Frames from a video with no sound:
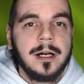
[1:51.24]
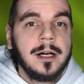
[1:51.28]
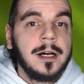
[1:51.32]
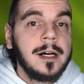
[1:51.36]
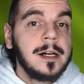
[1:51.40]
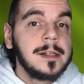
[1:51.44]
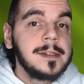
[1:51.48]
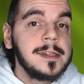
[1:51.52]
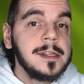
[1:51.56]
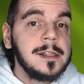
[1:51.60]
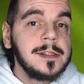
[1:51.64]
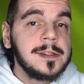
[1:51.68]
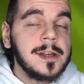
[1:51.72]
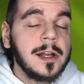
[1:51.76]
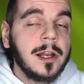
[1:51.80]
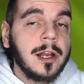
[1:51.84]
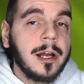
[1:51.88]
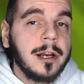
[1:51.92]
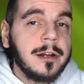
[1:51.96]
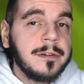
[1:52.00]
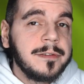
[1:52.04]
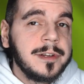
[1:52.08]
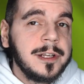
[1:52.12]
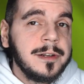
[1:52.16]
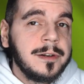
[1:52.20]
Since a lot
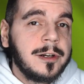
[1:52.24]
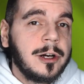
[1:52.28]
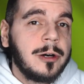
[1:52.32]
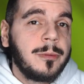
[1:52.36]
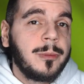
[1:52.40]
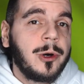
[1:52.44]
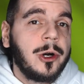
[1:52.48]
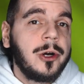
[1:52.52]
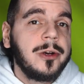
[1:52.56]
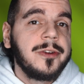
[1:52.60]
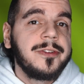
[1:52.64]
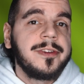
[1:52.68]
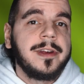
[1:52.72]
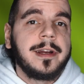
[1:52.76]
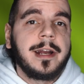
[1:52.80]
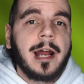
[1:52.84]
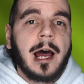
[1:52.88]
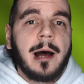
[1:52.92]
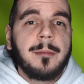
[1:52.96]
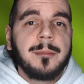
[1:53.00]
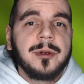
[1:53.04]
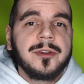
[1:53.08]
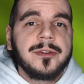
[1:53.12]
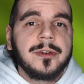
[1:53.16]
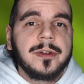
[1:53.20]
of e-commerce and
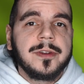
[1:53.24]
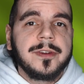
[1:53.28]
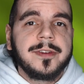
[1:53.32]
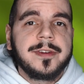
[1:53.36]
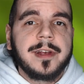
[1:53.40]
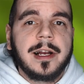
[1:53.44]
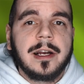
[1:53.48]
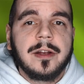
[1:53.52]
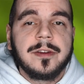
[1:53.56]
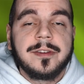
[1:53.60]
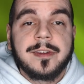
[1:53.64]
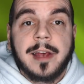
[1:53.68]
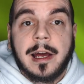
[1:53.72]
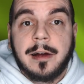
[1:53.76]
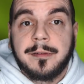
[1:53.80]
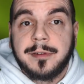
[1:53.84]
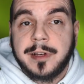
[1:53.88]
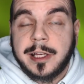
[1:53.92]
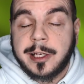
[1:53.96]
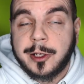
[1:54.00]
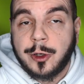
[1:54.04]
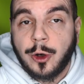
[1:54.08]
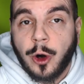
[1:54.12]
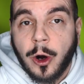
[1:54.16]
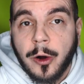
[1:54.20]
Amazon sellers have
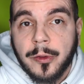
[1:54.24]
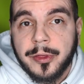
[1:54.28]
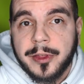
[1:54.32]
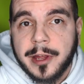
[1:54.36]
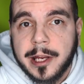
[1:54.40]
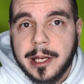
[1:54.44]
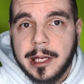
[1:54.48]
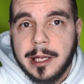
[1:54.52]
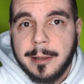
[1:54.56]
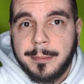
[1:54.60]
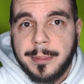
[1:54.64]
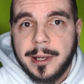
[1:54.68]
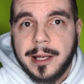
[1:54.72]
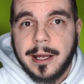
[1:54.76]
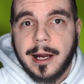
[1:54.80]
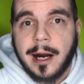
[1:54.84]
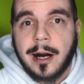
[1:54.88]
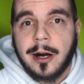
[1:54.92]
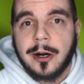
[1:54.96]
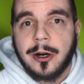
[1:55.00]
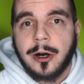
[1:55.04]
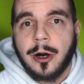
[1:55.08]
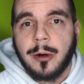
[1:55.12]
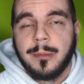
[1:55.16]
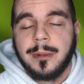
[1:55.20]
ignored their
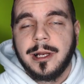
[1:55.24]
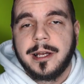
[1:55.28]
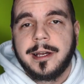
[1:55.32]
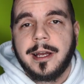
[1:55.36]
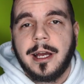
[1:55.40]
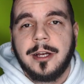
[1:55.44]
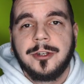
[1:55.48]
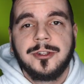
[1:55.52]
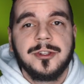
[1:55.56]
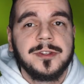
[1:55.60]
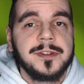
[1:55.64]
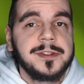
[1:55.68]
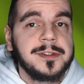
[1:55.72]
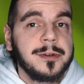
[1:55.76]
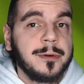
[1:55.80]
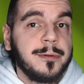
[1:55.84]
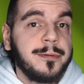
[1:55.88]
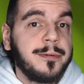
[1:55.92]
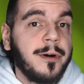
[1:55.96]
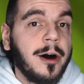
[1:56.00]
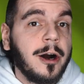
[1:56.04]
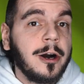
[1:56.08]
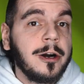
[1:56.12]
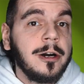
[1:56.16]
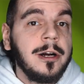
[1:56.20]
EPR obligations so
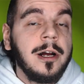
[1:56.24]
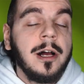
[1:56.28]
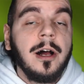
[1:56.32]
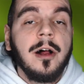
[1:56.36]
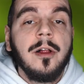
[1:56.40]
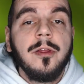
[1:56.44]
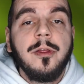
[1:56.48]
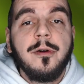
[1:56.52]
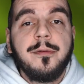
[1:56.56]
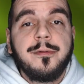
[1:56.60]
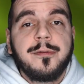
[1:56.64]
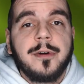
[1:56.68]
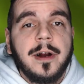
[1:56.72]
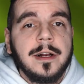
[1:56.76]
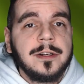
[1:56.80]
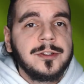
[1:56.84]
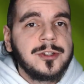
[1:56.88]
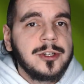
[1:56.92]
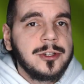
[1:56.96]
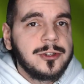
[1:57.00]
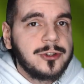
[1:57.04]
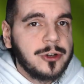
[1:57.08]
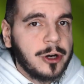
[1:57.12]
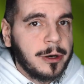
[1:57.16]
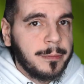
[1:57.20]
far, the French
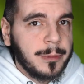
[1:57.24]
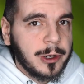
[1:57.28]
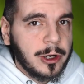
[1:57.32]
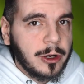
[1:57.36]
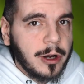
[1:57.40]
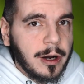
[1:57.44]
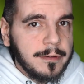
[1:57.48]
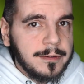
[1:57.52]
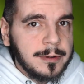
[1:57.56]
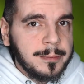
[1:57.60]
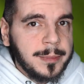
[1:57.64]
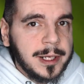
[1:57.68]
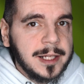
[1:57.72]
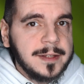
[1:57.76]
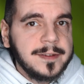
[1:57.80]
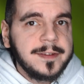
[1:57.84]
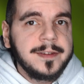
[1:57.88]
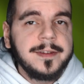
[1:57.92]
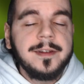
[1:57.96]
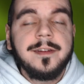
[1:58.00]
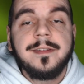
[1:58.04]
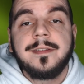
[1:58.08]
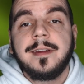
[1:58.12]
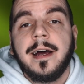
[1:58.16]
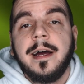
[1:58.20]
and German governments
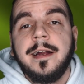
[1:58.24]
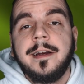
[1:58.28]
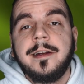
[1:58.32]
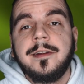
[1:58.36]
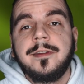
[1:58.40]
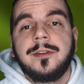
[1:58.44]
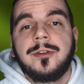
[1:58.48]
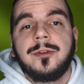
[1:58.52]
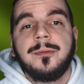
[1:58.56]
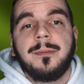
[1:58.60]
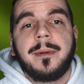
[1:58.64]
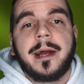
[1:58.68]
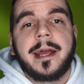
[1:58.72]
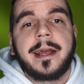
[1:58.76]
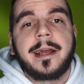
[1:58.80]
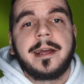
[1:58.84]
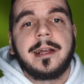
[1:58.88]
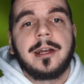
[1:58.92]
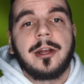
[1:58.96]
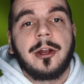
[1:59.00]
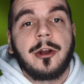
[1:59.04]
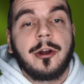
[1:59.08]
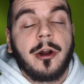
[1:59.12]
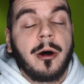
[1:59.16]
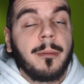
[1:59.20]
decided to make it
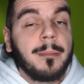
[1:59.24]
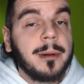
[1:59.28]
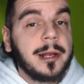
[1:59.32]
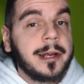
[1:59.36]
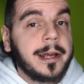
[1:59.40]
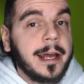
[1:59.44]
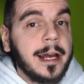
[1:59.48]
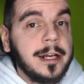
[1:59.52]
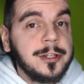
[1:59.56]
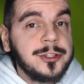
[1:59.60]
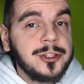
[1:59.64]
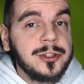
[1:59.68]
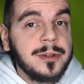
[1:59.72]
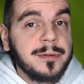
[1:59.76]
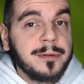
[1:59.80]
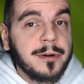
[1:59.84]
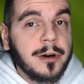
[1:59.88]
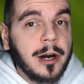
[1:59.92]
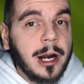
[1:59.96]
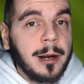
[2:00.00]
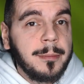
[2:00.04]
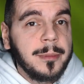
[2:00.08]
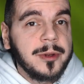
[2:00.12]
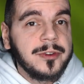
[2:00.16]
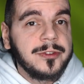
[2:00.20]
an obligation for
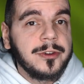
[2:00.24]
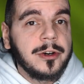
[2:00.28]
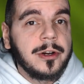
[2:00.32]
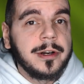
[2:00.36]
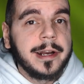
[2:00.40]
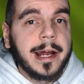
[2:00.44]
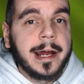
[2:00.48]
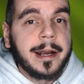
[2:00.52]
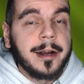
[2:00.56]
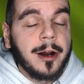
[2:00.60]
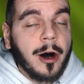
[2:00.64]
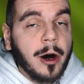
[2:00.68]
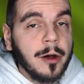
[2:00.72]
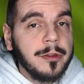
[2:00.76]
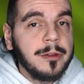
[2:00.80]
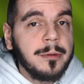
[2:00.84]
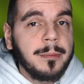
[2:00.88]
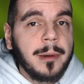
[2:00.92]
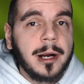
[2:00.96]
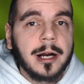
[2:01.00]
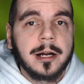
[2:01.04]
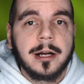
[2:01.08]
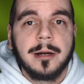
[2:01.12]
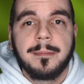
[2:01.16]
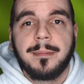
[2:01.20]
Amazon and other
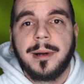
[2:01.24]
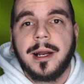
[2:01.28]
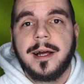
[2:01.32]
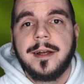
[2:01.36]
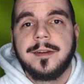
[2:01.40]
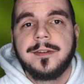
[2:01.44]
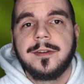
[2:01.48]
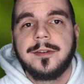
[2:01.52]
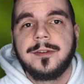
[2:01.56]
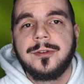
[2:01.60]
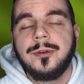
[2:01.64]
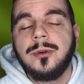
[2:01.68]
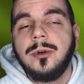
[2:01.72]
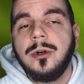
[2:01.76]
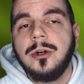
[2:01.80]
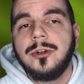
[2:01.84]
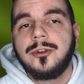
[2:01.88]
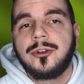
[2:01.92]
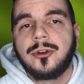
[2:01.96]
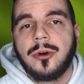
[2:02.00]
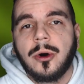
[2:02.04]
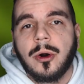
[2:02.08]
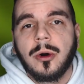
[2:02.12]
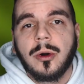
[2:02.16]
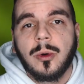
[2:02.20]
marketplaces to
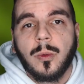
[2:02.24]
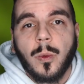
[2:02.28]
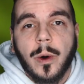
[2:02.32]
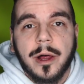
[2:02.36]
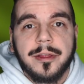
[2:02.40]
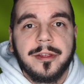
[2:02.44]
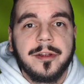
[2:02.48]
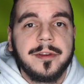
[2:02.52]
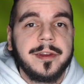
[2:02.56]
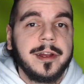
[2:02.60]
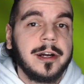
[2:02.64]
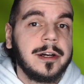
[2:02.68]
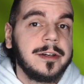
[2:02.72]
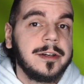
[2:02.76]
control whether their